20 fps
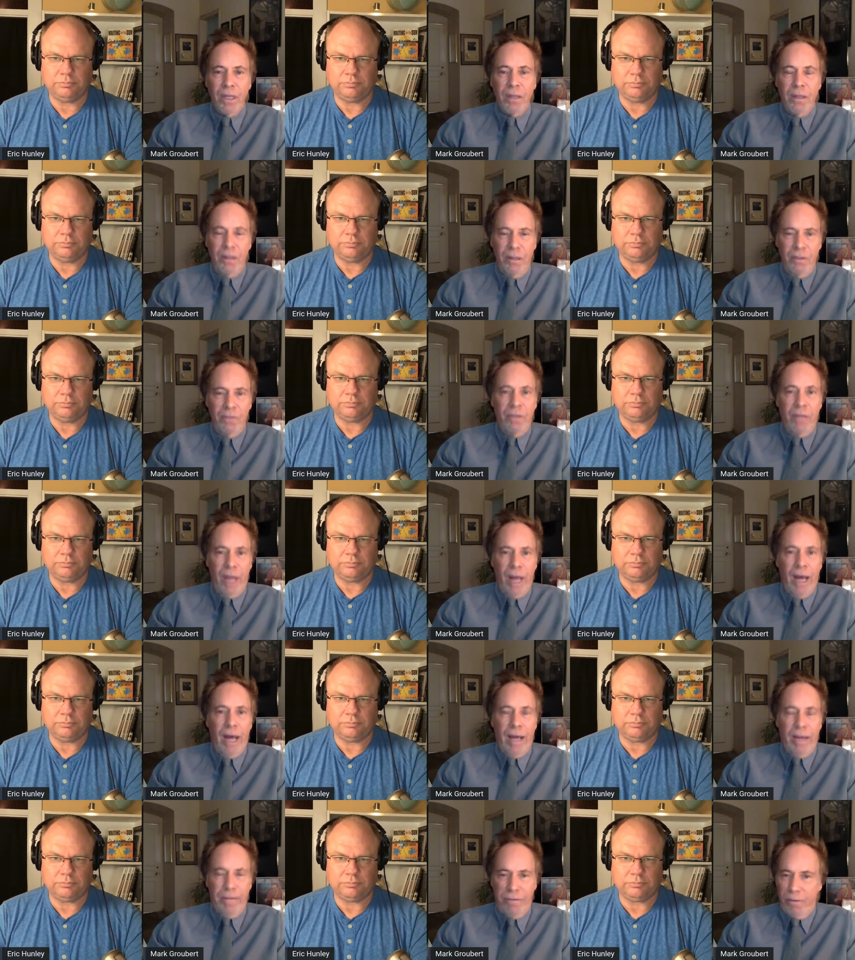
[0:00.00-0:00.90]
Speaker 1: this
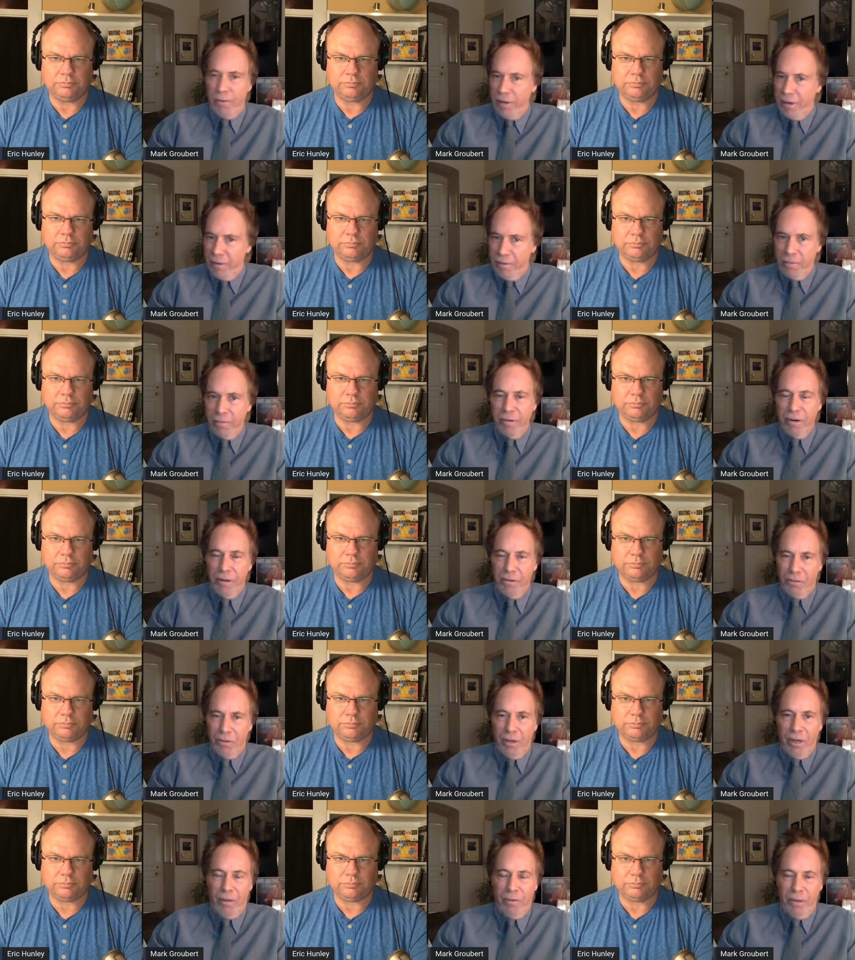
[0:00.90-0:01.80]
guy, for whatever
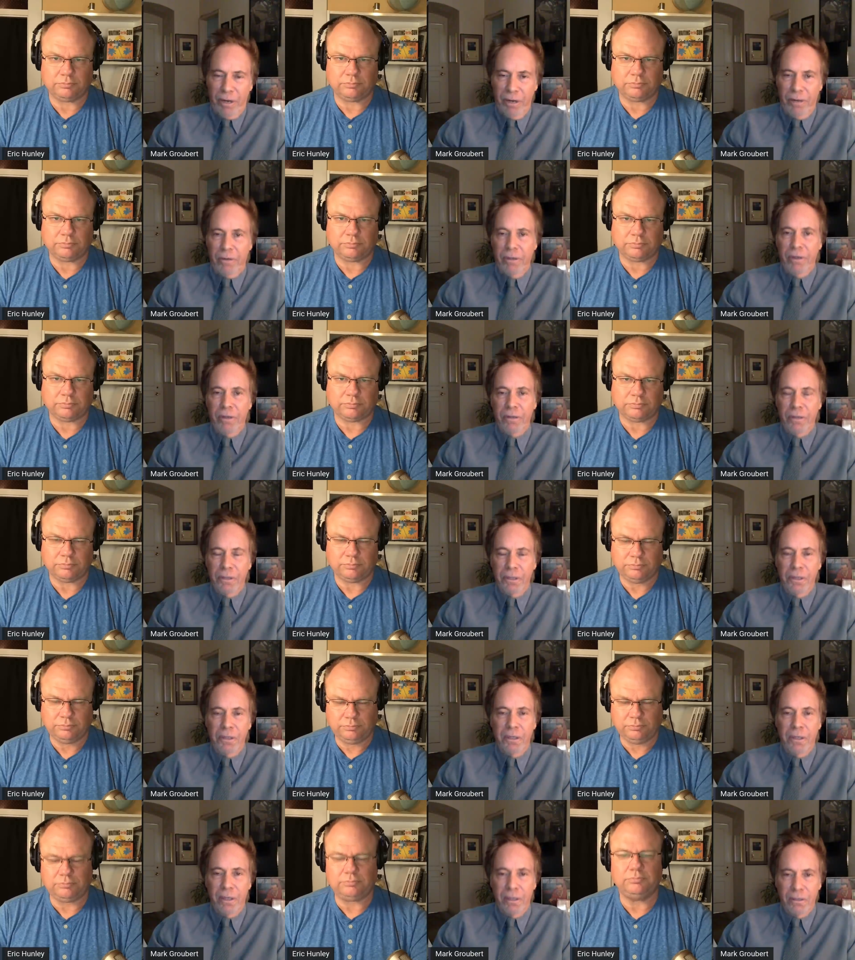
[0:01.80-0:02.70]
reason, and we don't know the
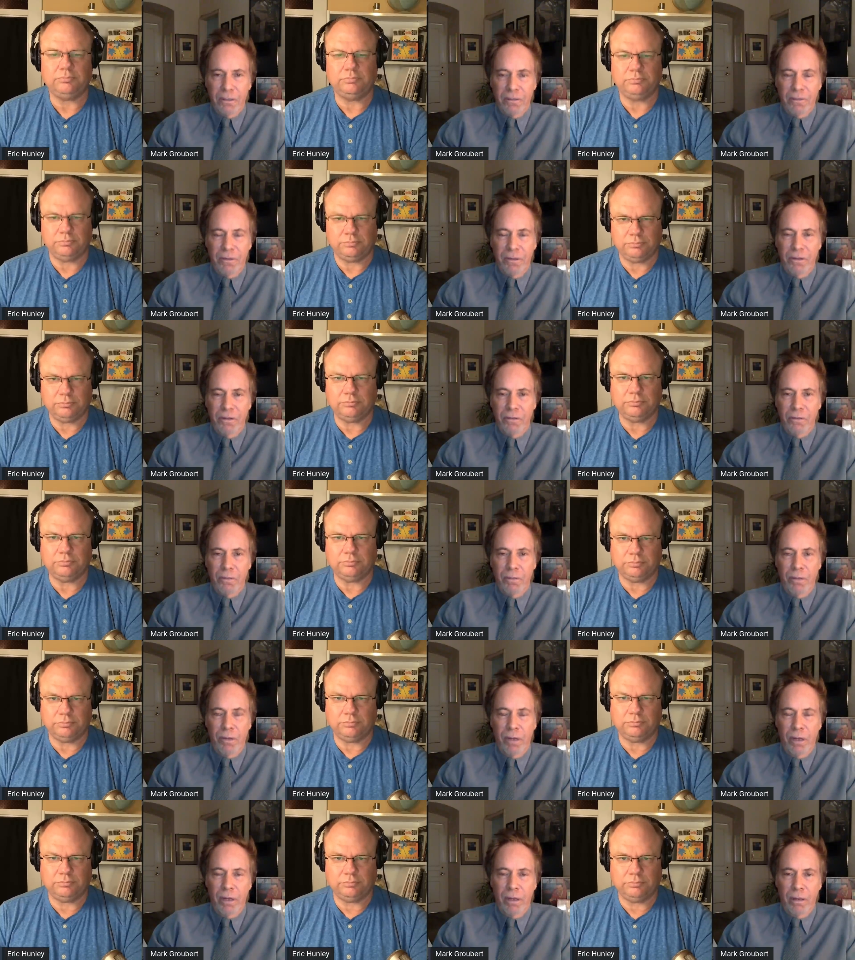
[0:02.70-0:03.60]
details of his
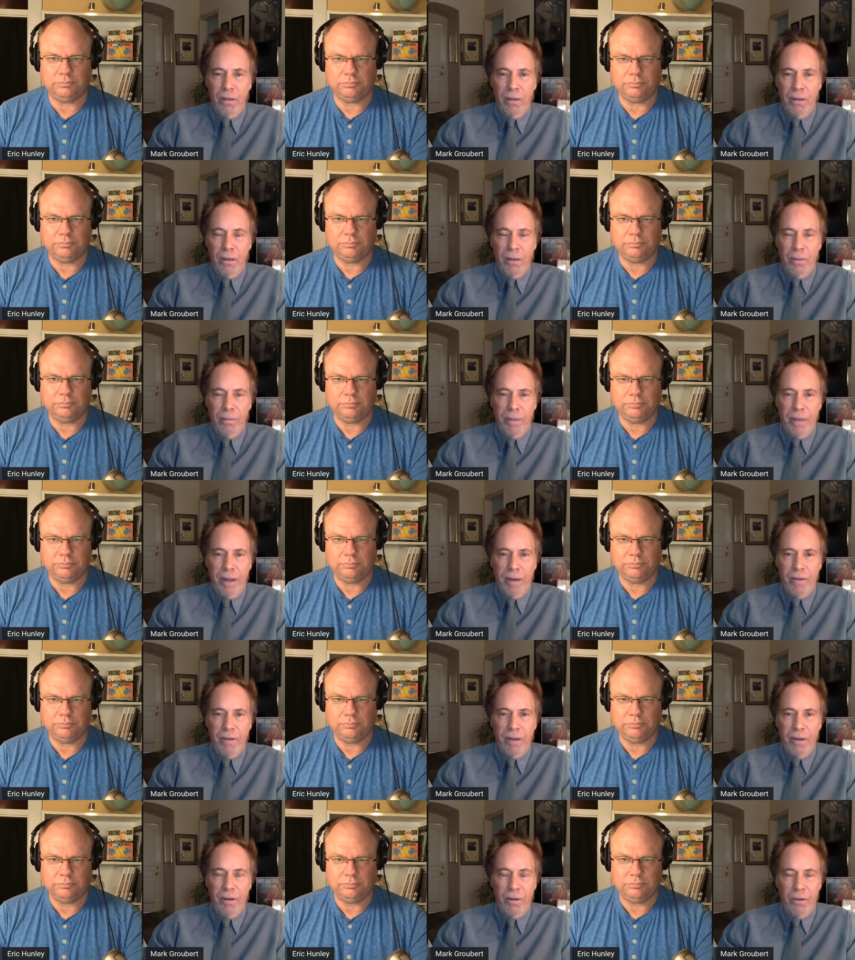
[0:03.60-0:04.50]
uh, uh,
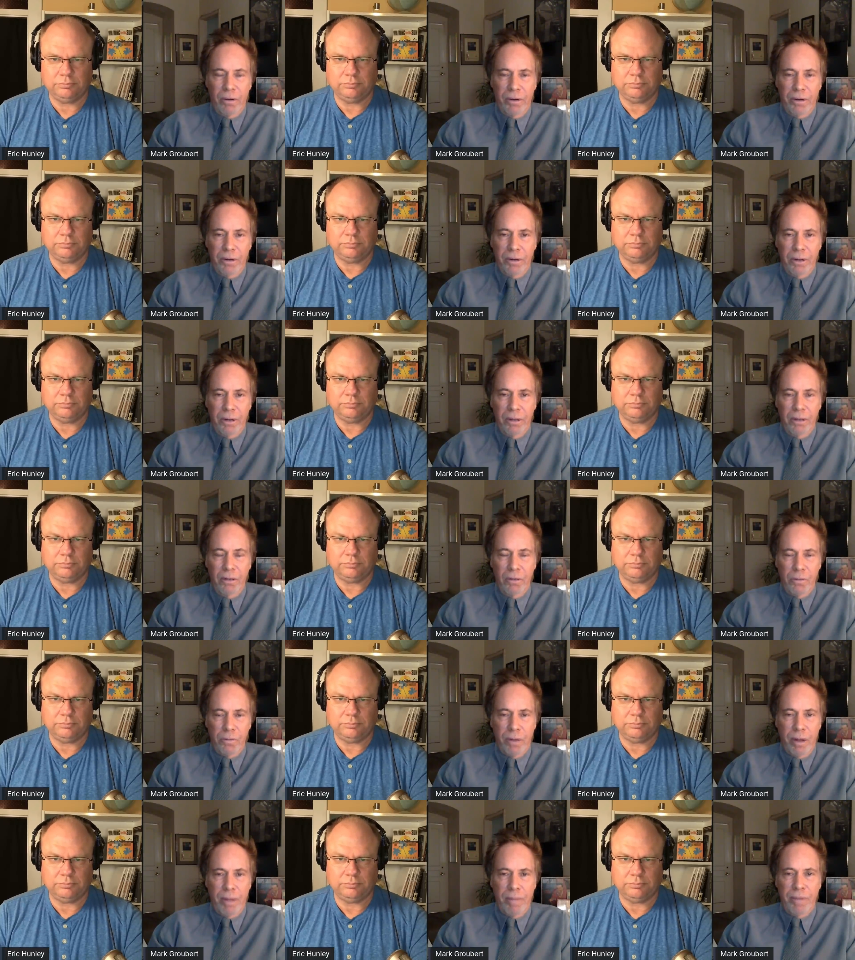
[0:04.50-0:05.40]
background or what he did, this
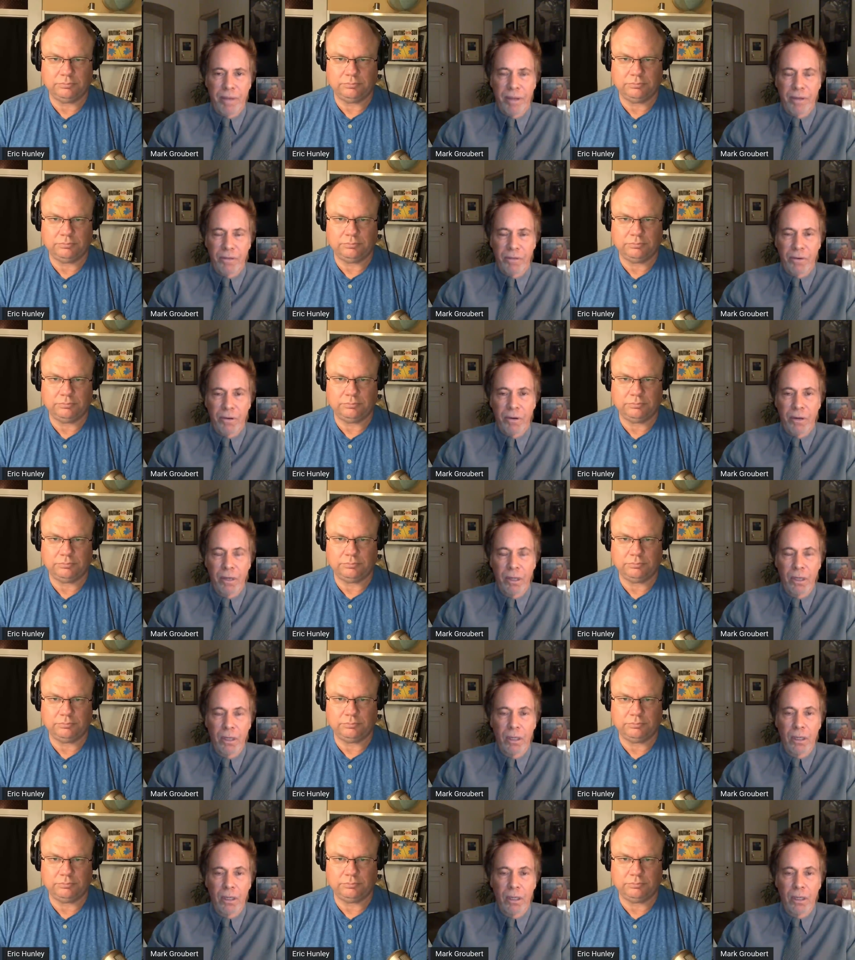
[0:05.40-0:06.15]
prop master